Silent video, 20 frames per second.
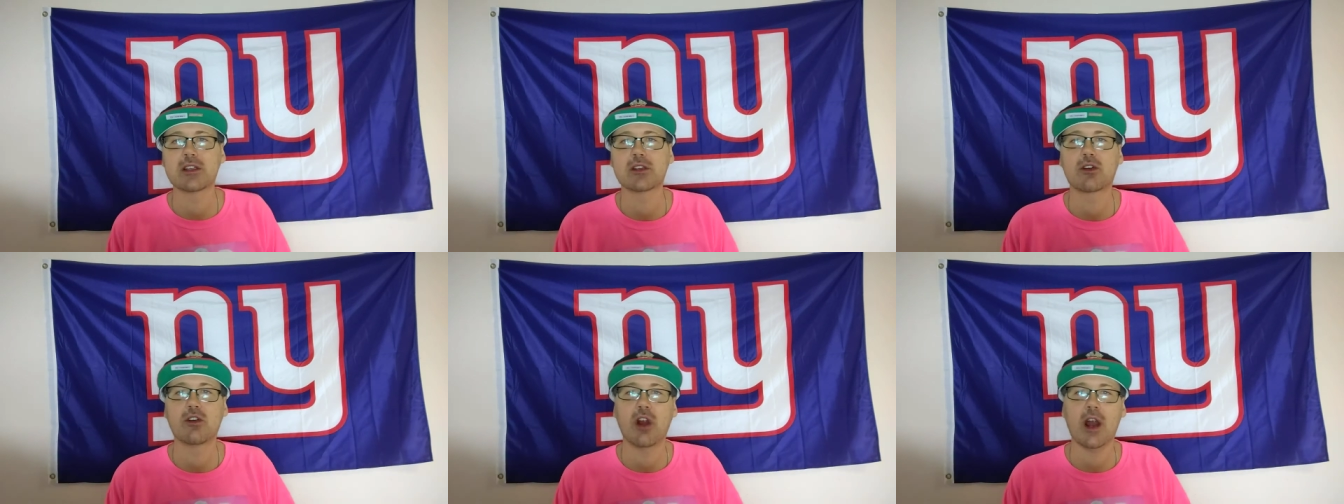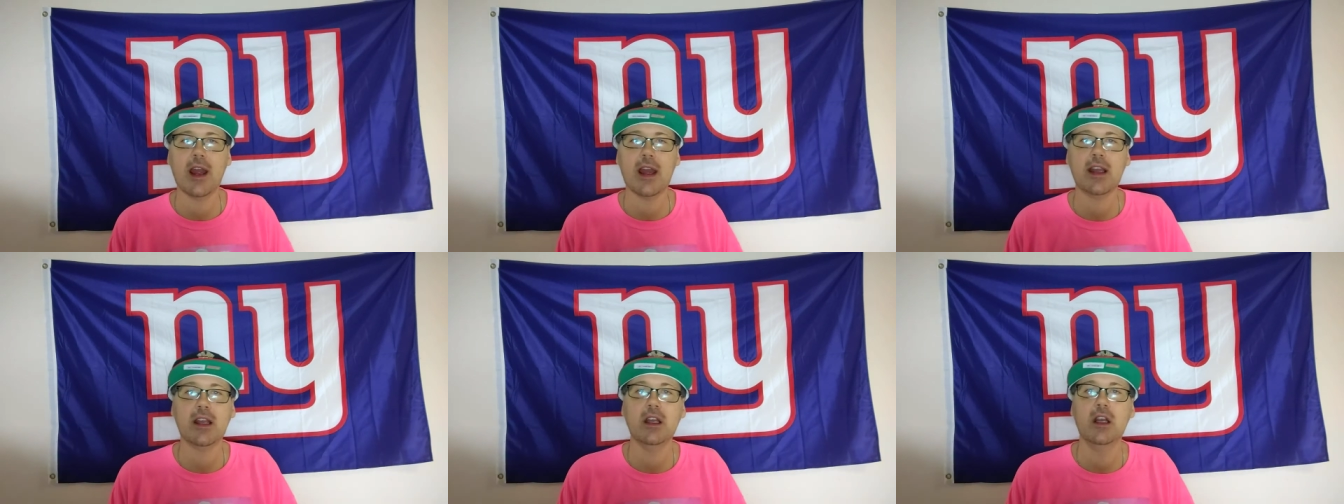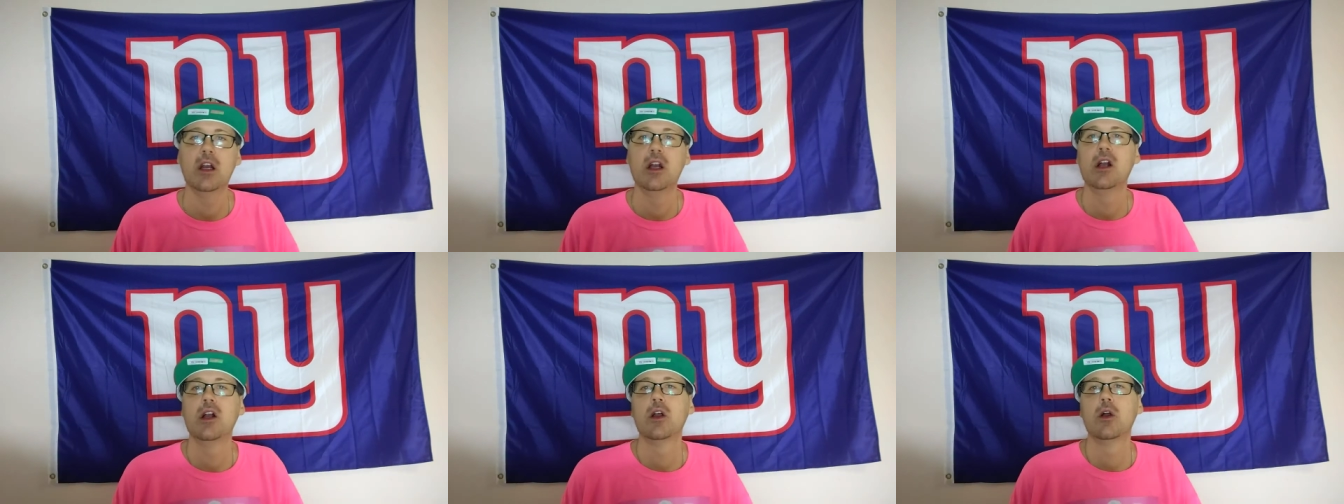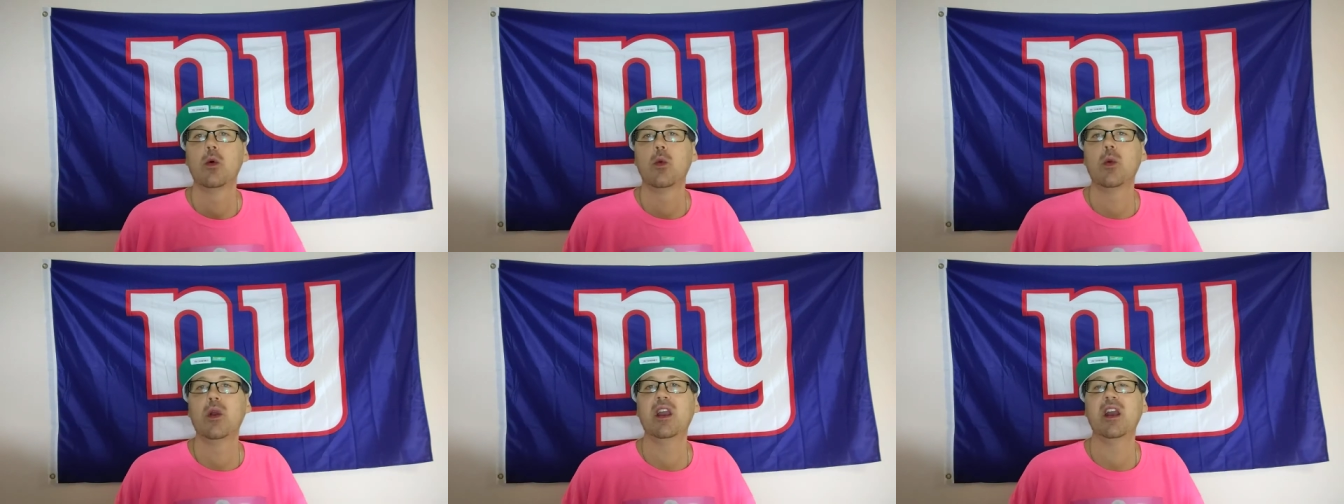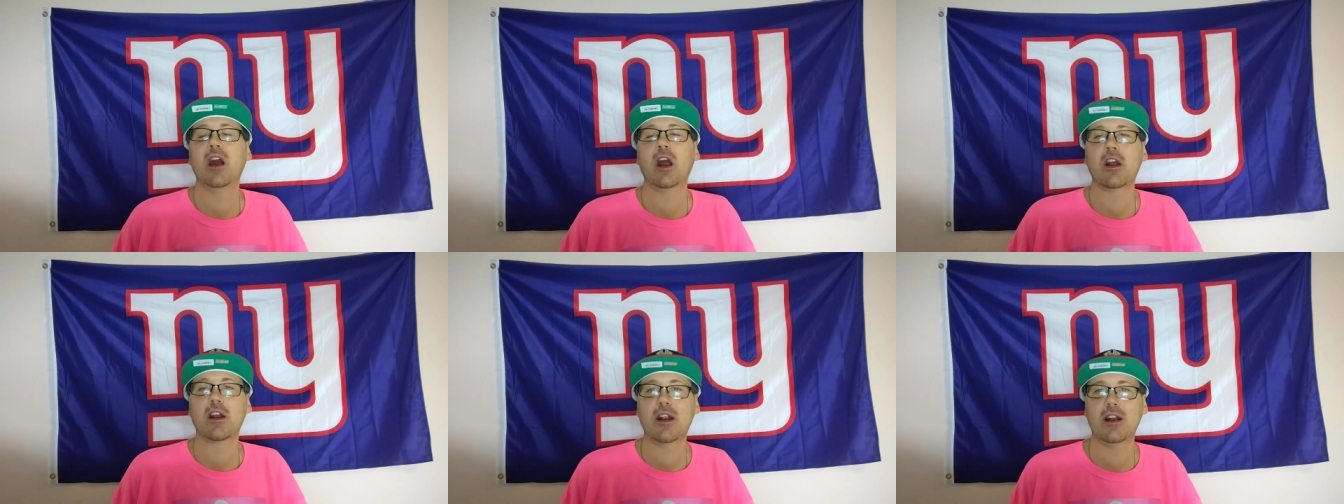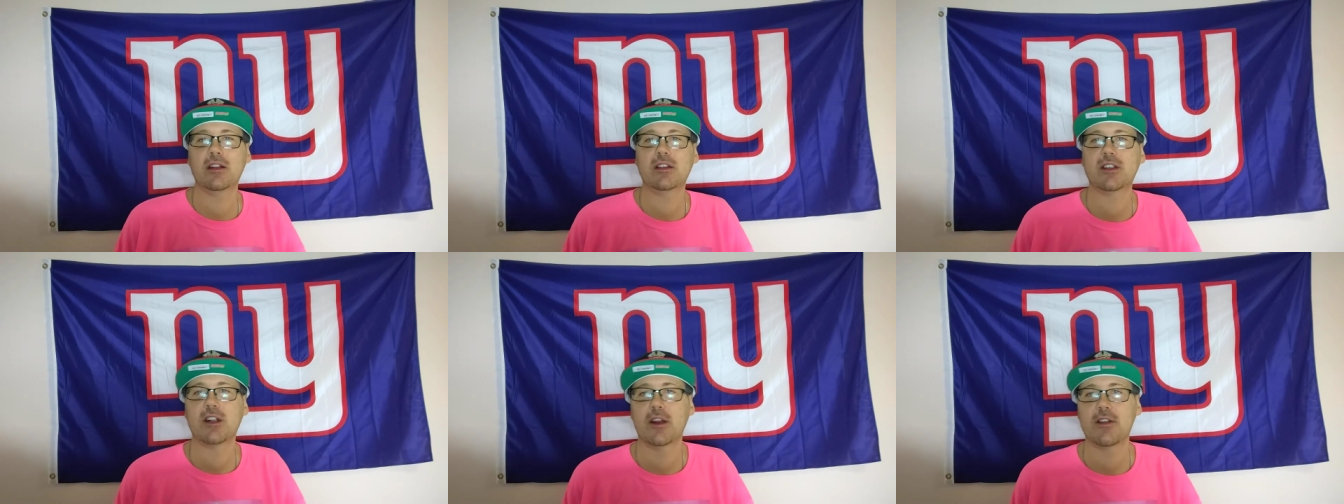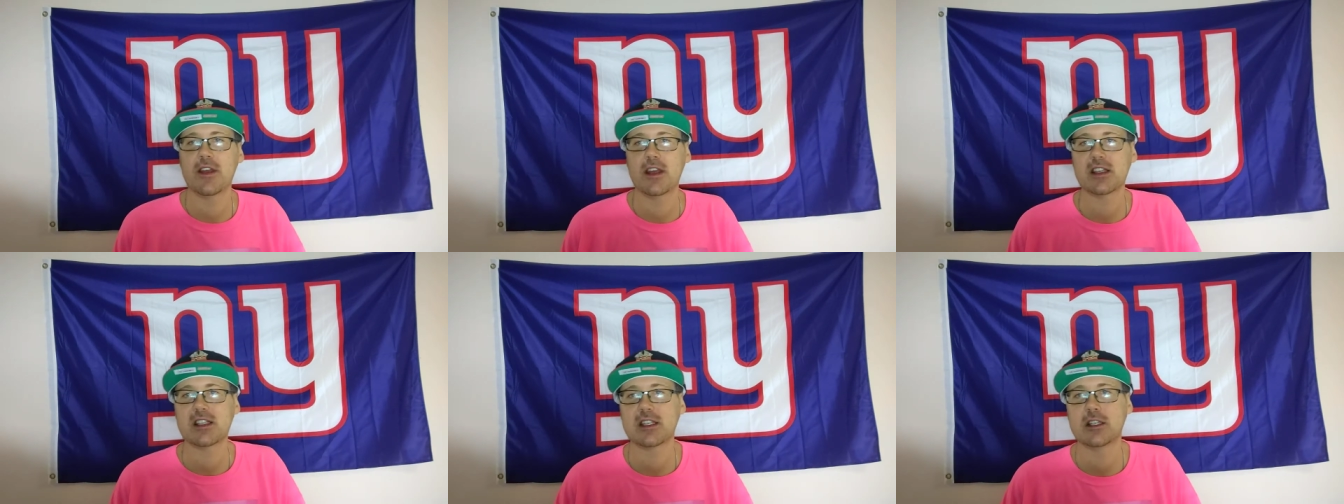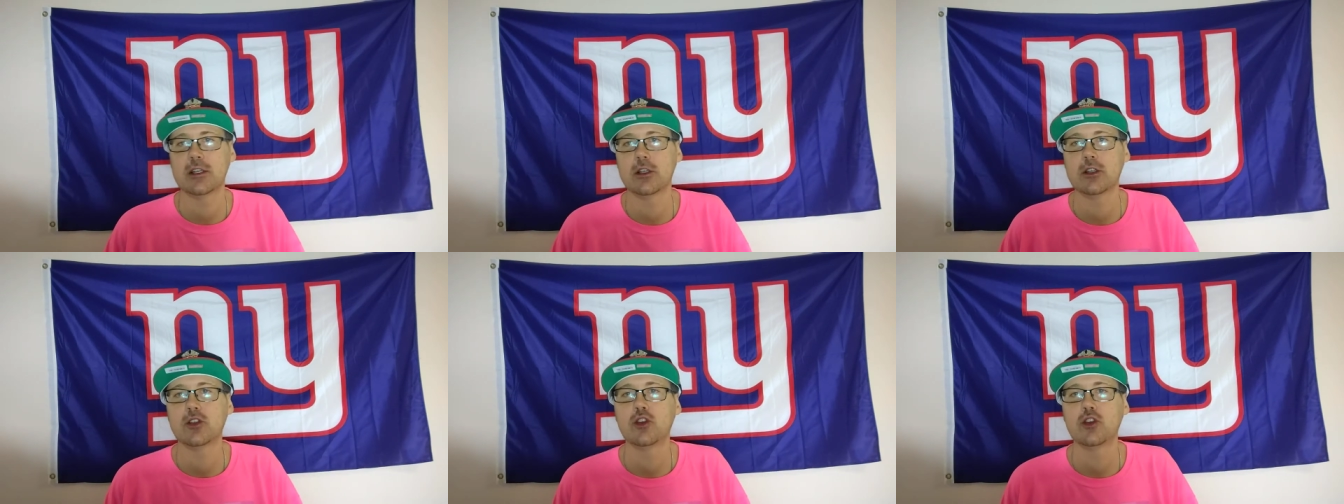Greg. We are going to turn this into